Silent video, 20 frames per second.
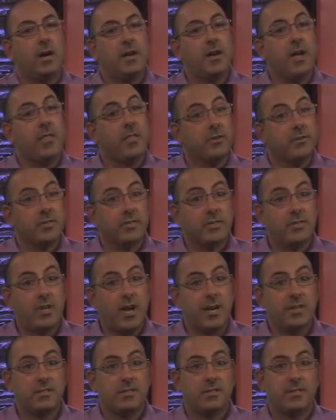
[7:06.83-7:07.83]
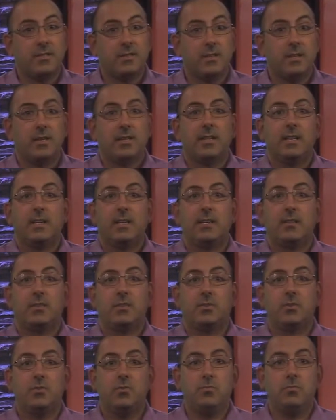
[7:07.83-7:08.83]
Another suggestion
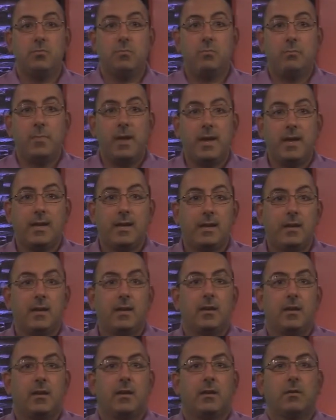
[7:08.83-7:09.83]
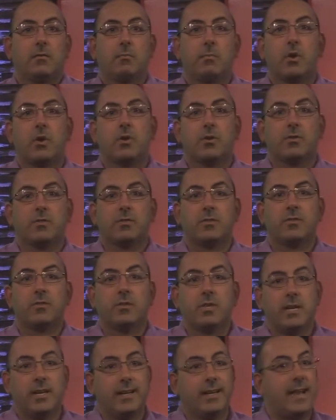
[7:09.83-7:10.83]
is to make personal
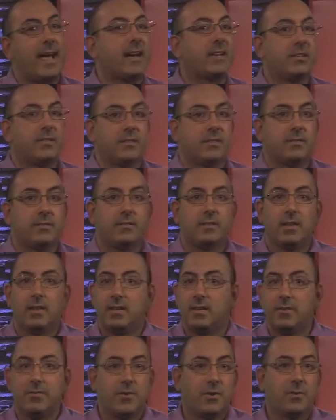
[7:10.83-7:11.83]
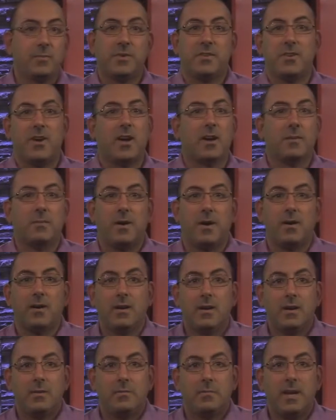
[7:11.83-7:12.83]
connections. You've heard me talk
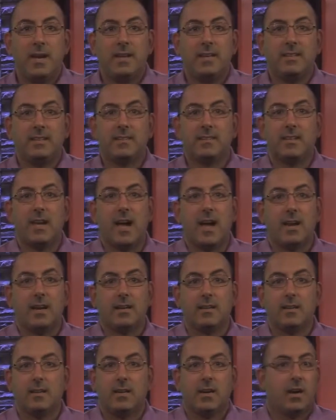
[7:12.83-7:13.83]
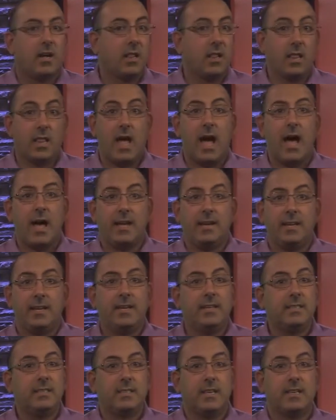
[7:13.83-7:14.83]
about Manny Scott a lot, and
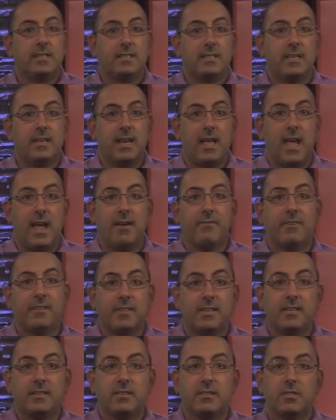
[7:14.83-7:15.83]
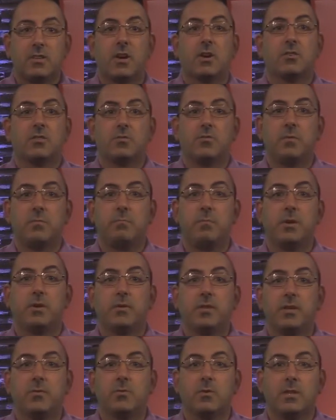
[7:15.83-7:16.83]
he says that everything starts with
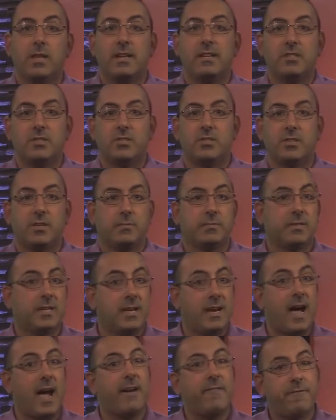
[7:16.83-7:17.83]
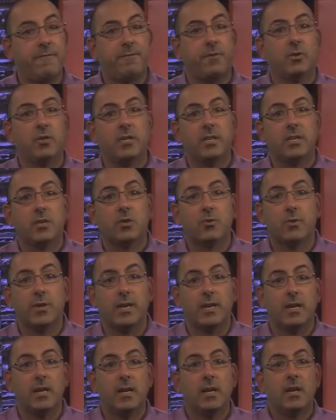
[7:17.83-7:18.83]
building relationships, and I fully
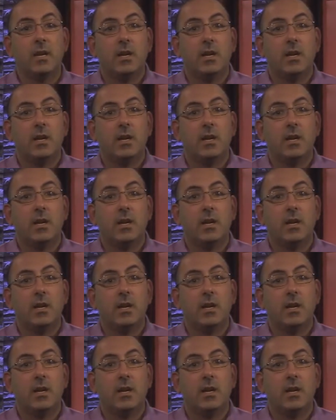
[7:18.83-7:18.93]
agree.